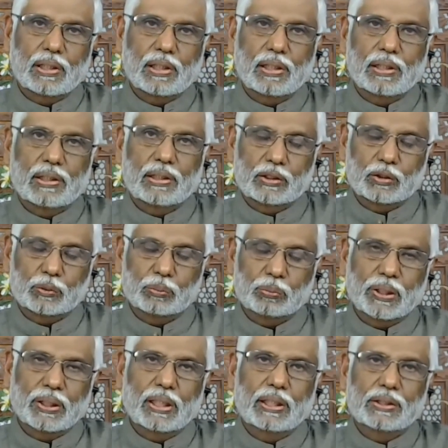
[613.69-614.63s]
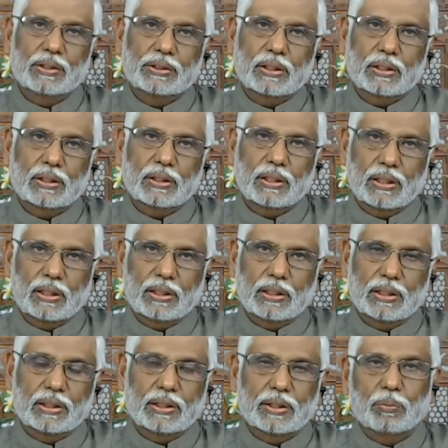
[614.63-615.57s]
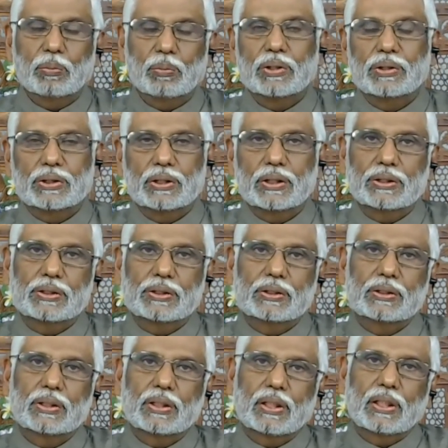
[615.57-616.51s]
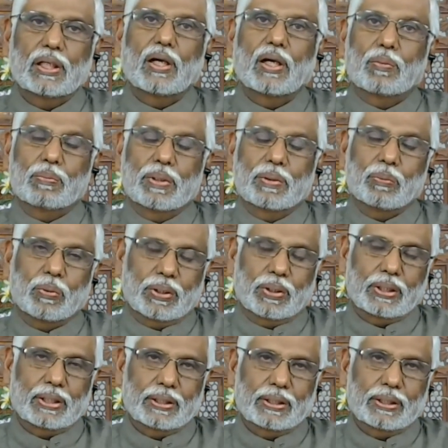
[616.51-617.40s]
experiential dimensions of my work.